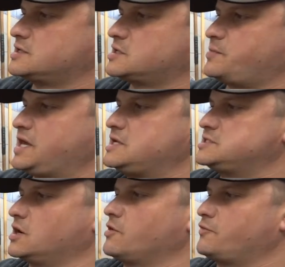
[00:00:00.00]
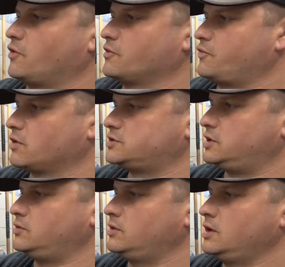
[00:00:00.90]
It's a
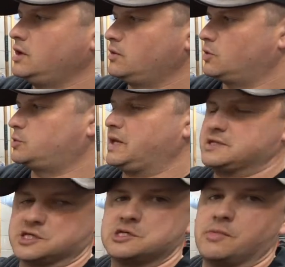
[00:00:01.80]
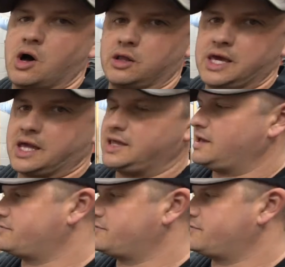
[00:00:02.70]
P0442, which means a small leak in the